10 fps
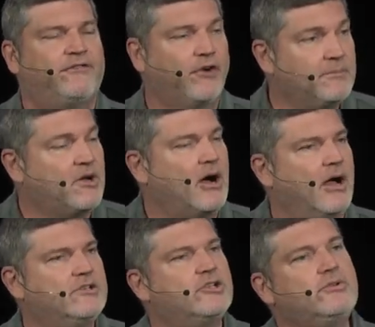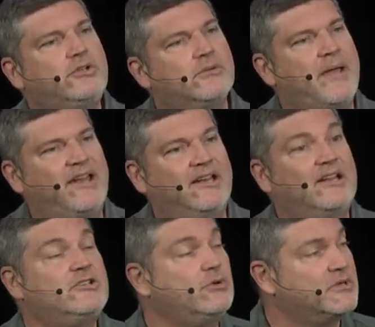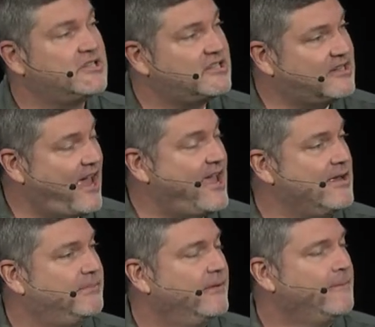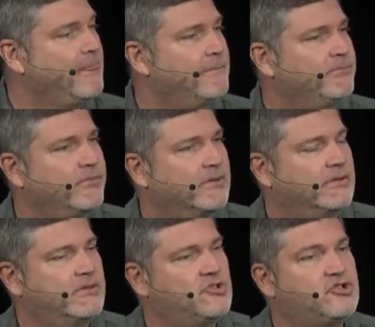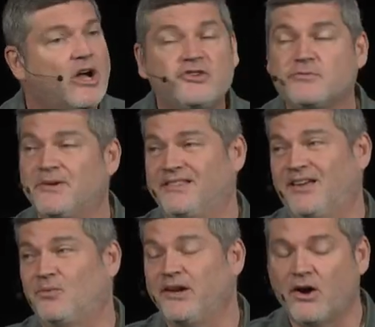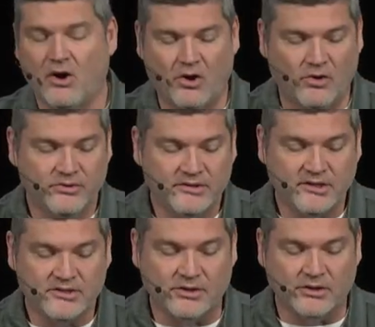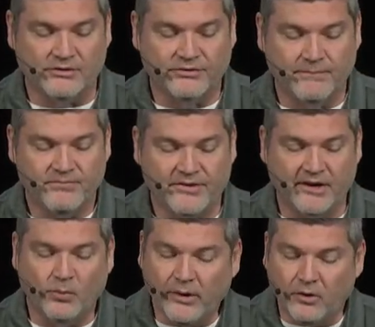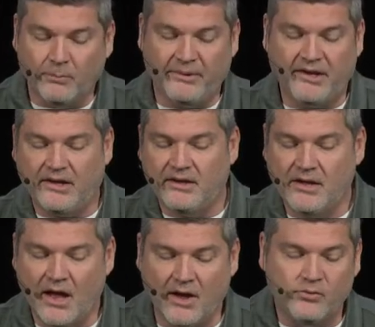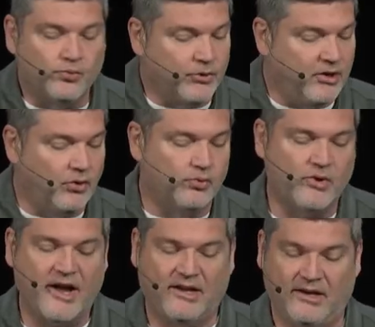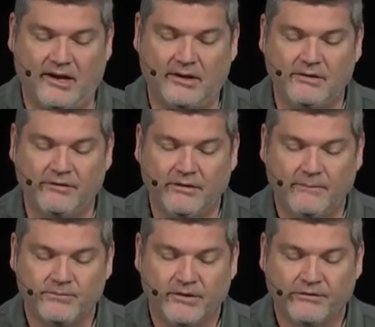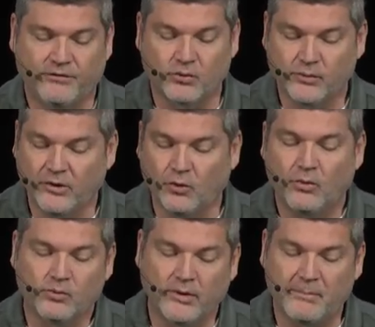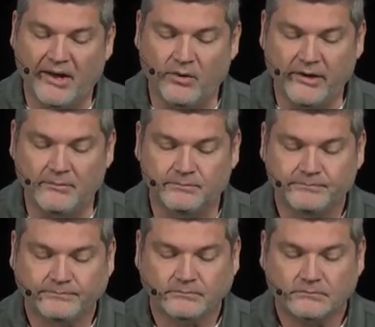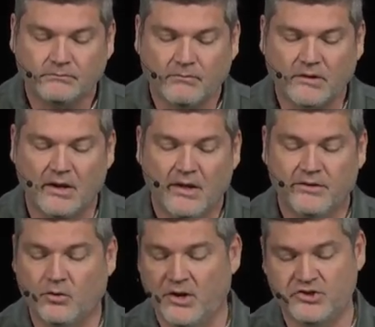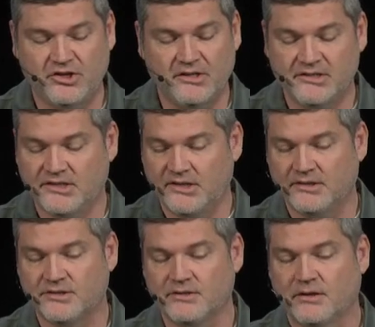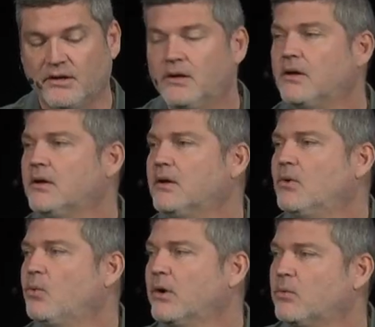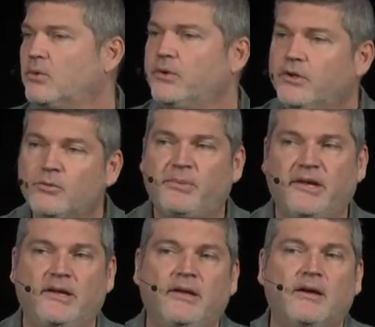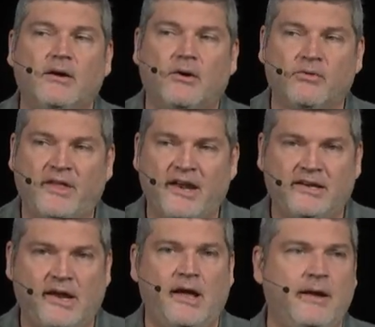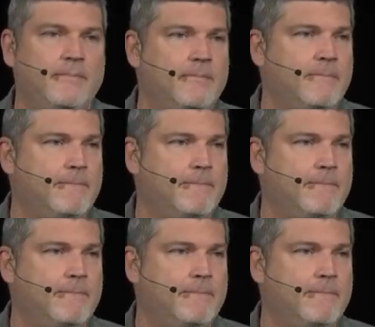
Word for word: from God to humanity to escape the judgment that we all deserve. There will be a real reckoning for real rebellion. The question is this where will you be on that day?